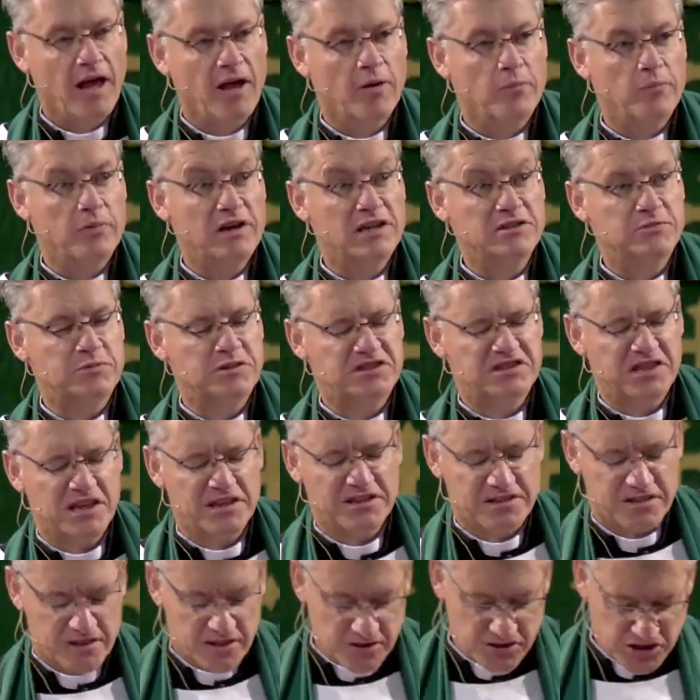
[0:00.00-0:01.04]
Please be
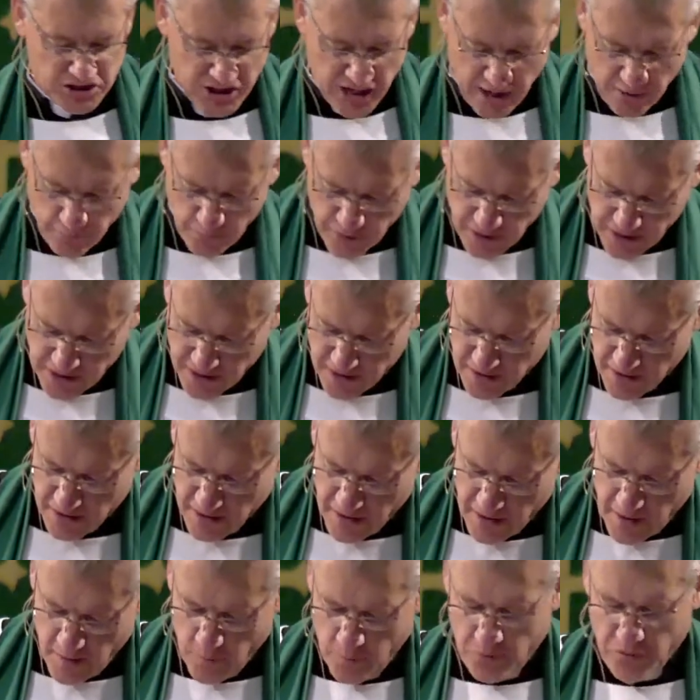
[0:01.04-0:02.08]
seated and shall we
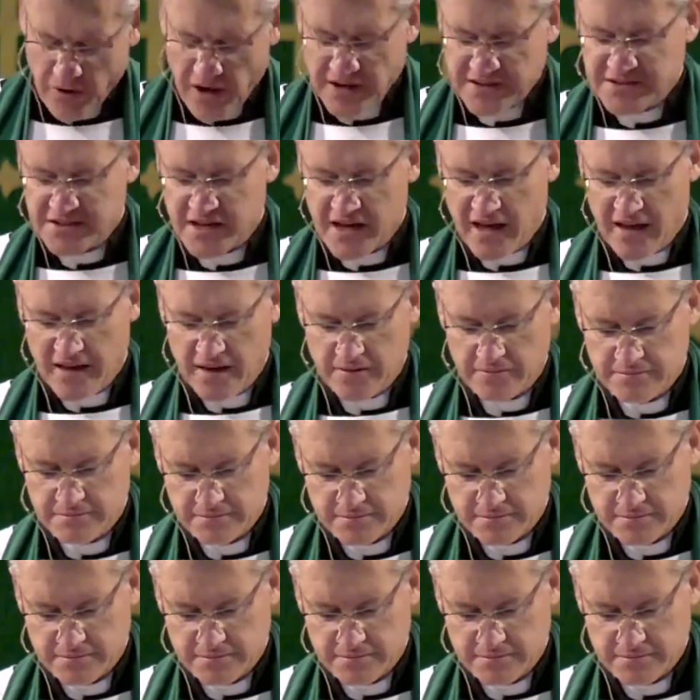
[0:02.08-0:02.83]
pray together?